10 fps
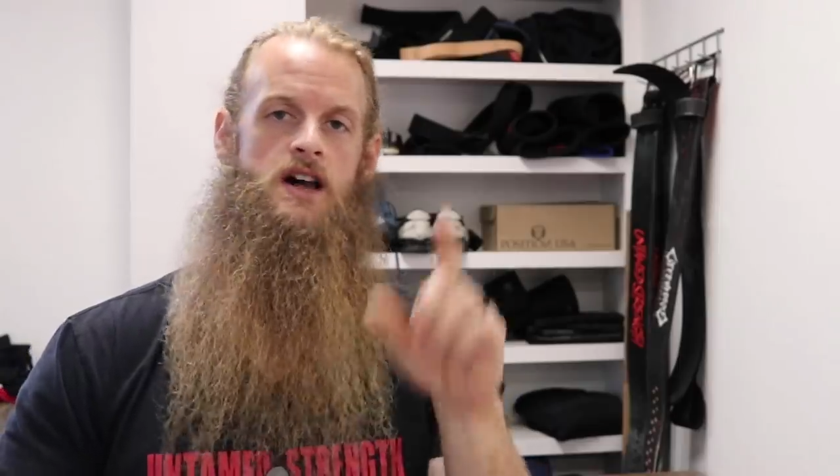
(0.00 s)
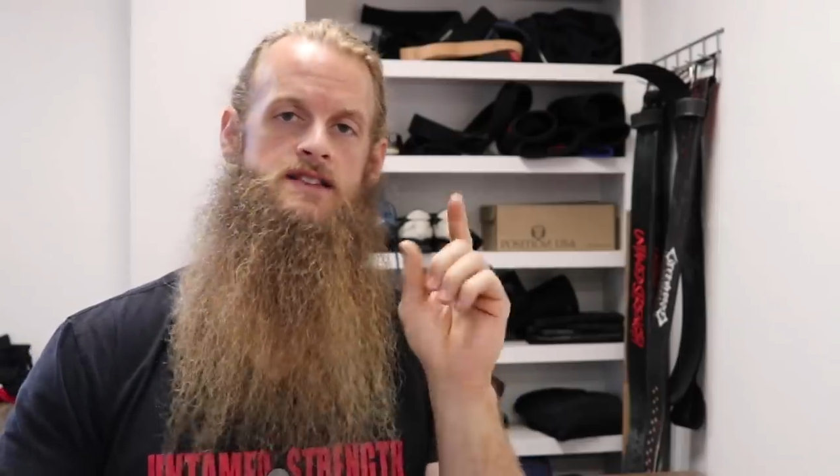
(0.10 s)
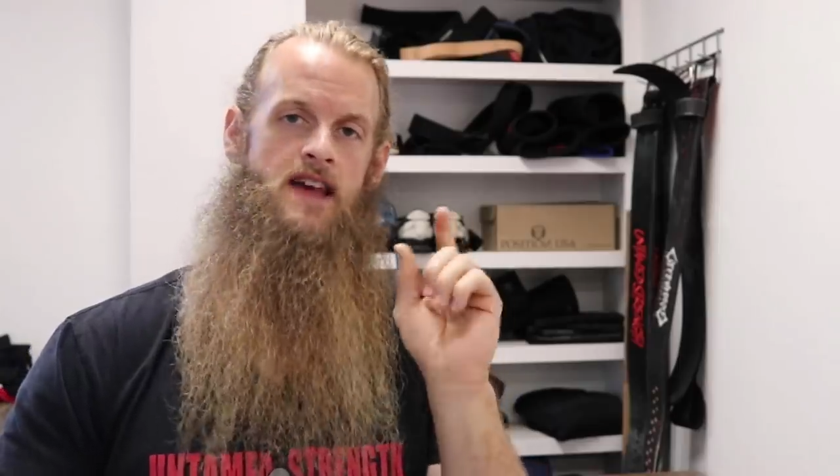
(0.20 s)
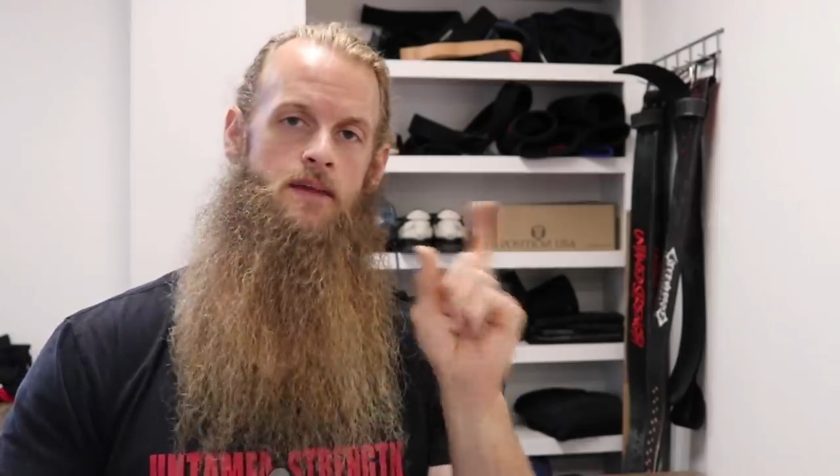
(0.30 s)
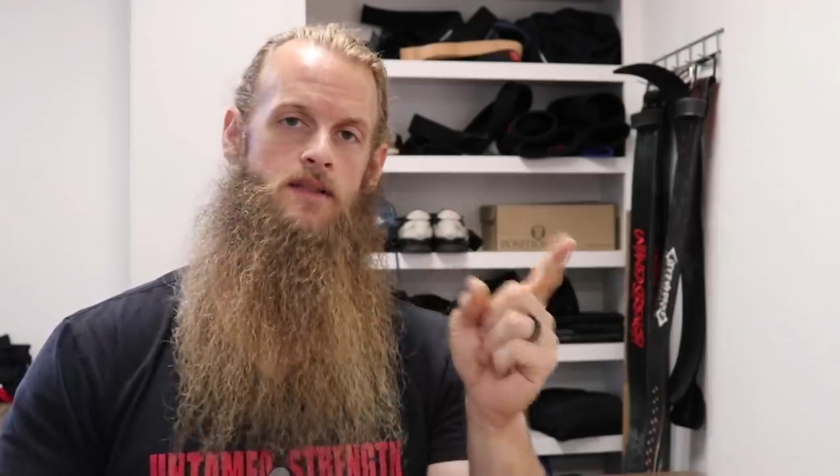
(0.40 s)

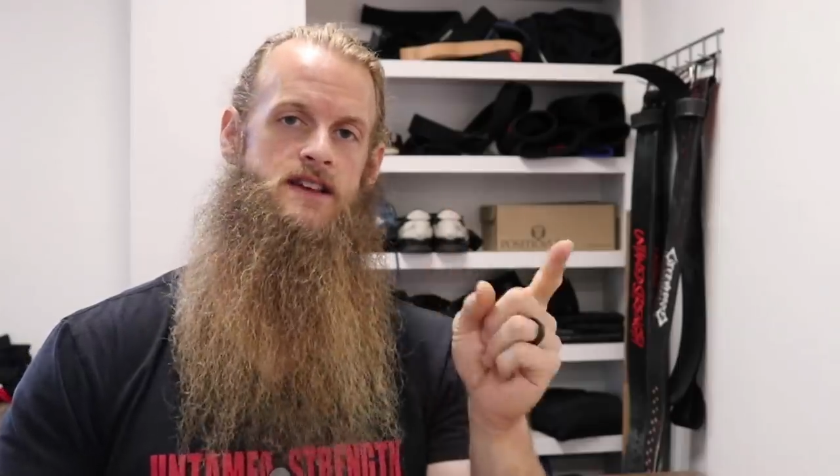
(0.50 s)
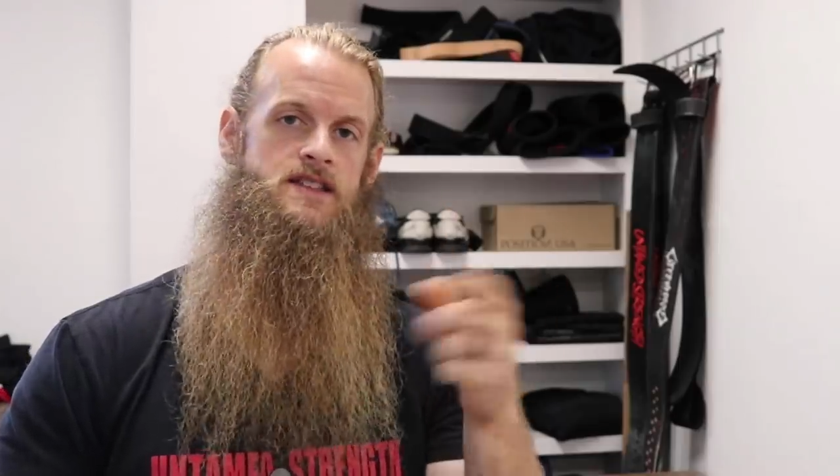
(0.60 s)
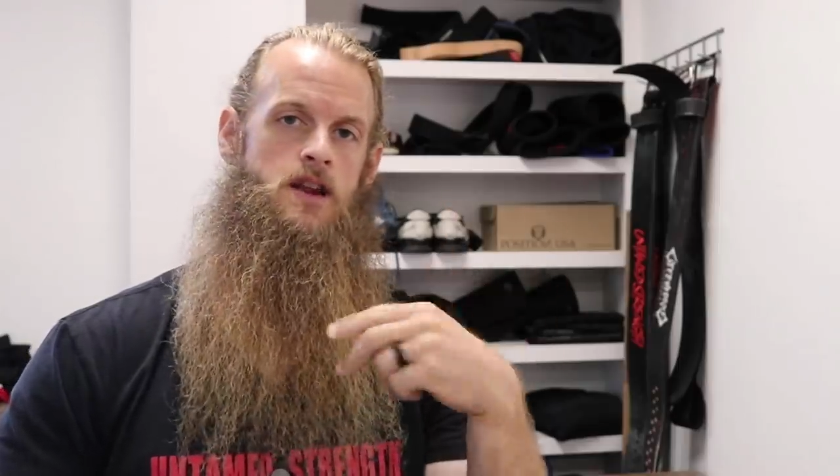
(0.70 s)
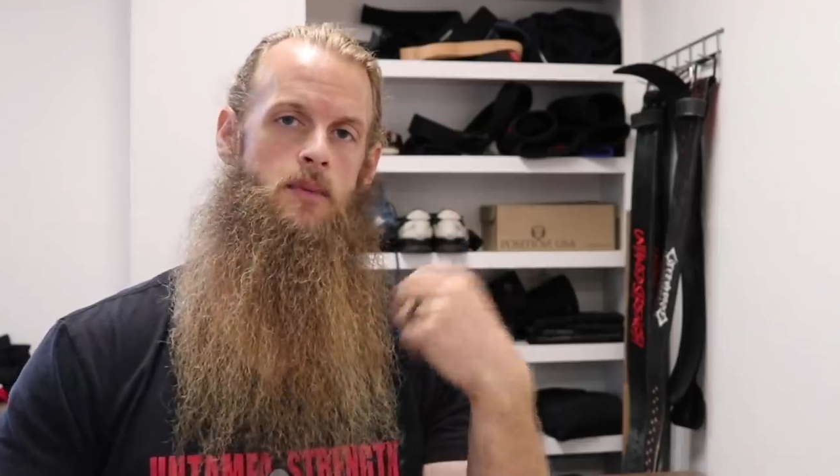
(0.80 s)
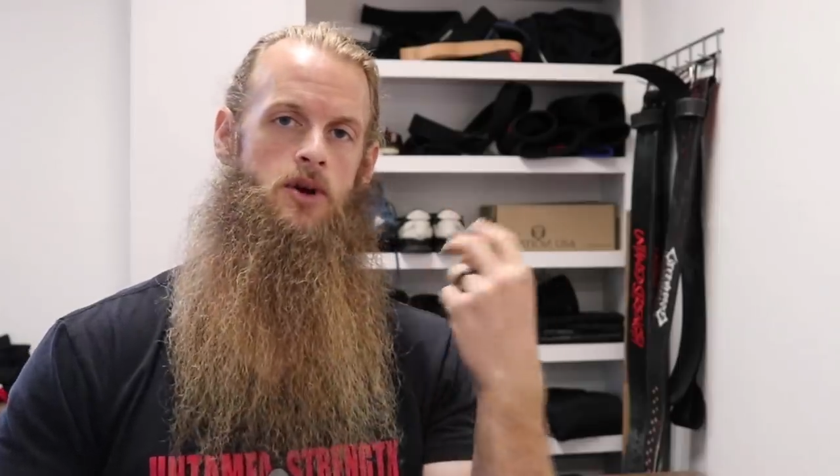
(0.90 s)
Untamed
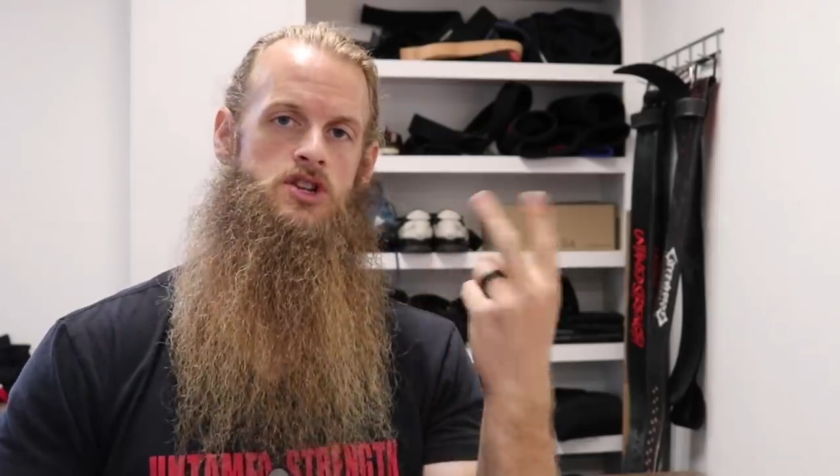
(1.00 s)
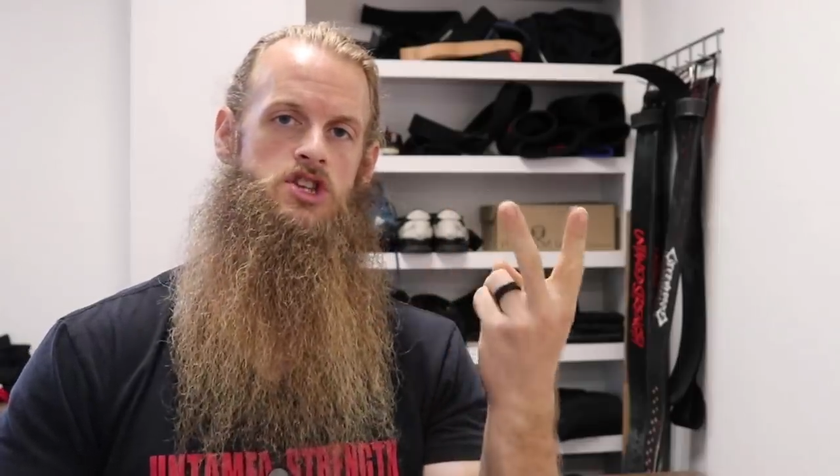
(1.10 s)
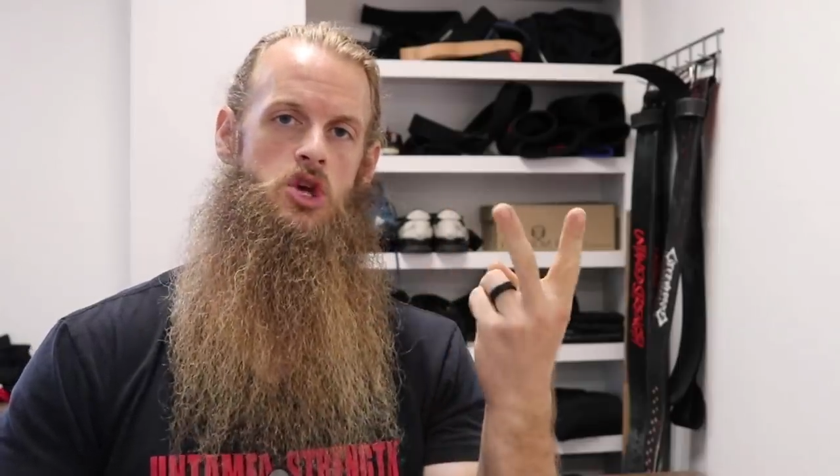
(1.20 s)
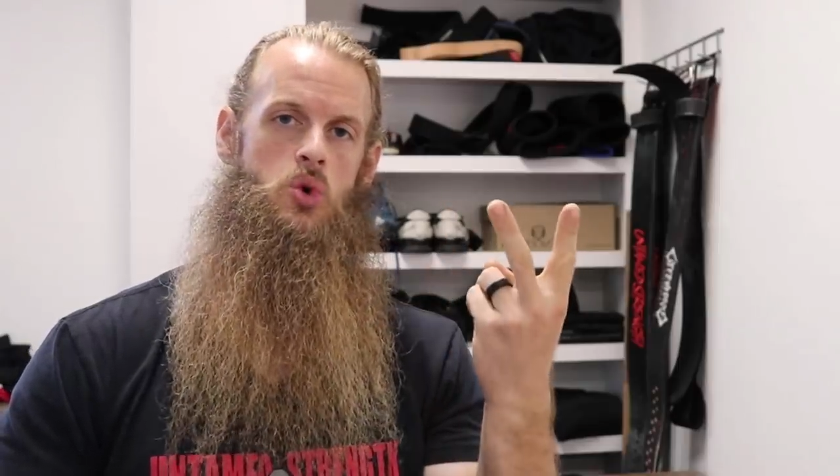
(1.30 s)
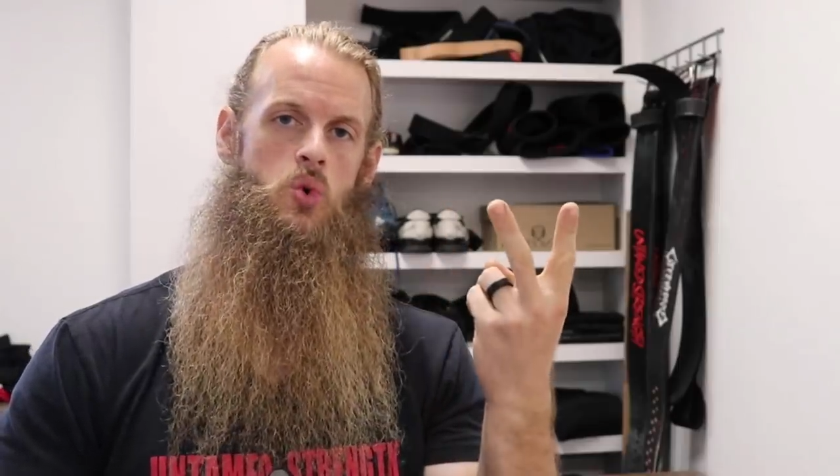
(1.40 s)
lesson number
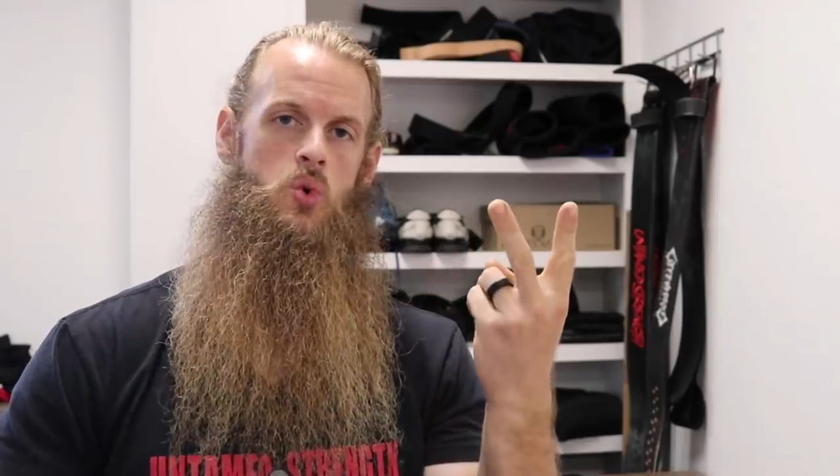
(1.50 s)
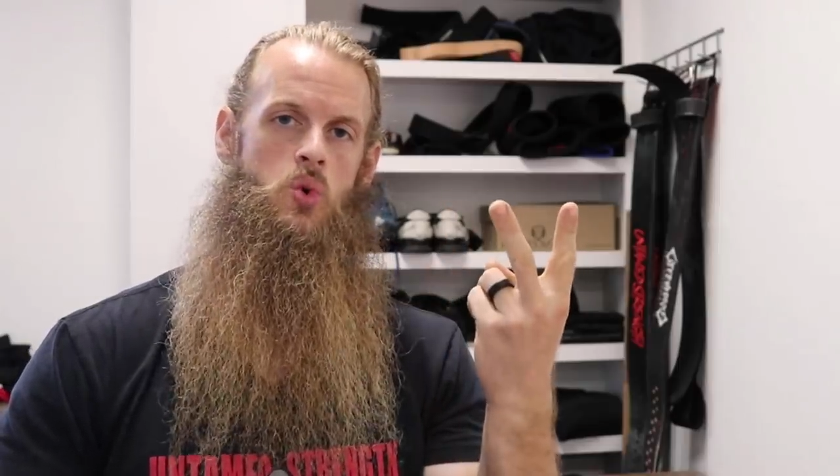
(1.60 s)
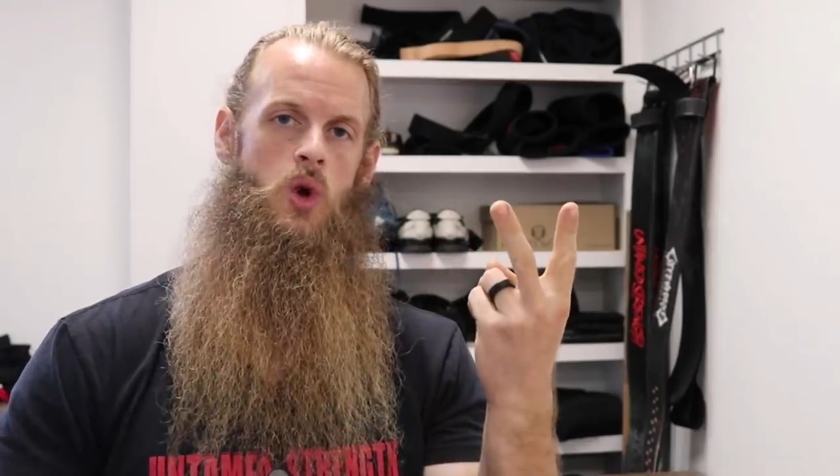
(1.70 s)
two.